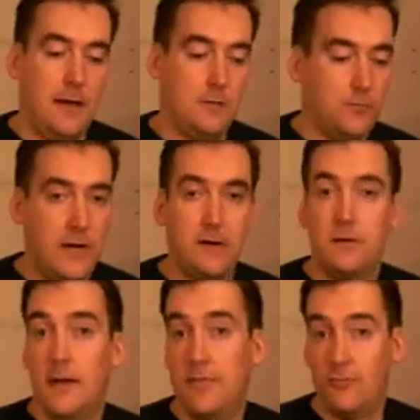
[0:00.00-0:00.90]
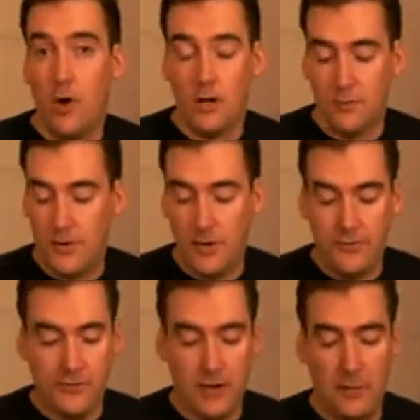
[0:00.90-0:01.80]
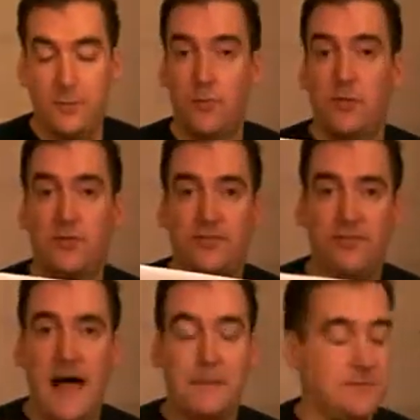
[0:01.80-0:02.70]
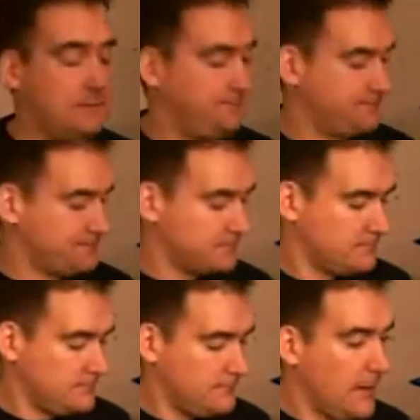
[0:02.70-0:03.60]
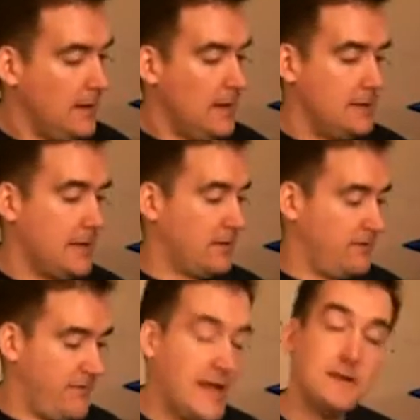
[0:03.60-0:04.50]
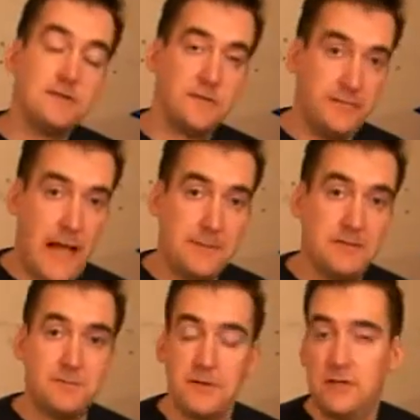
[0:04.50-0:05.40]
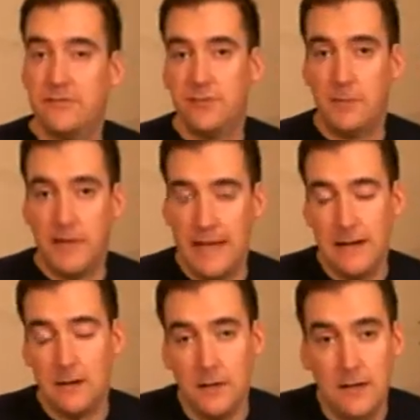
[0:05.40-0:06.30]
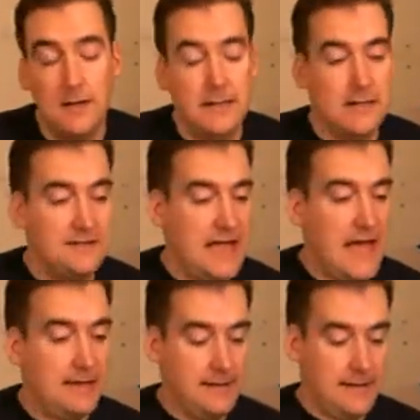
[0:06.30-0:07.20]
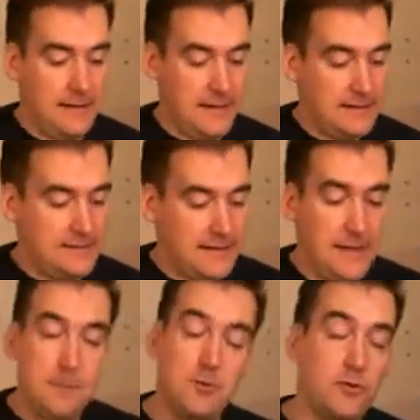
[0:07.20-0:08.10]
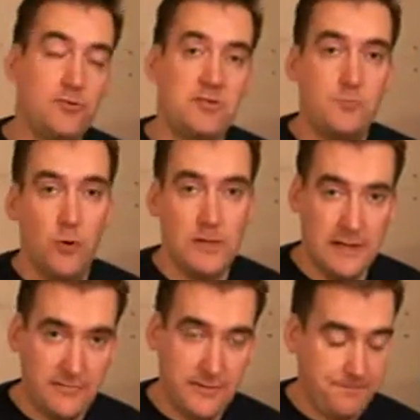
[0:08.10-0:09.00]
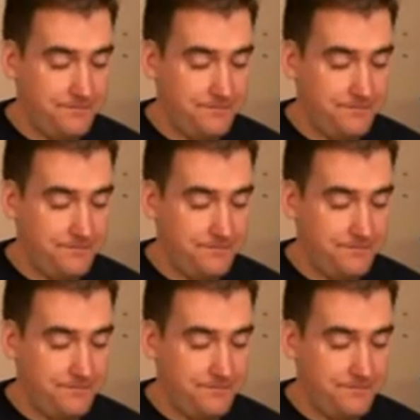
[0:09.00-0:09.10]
rudder and throttle, but it also comes with the flaps. Now the advantages of flaps, especially for the beginner, is that it produces more lift,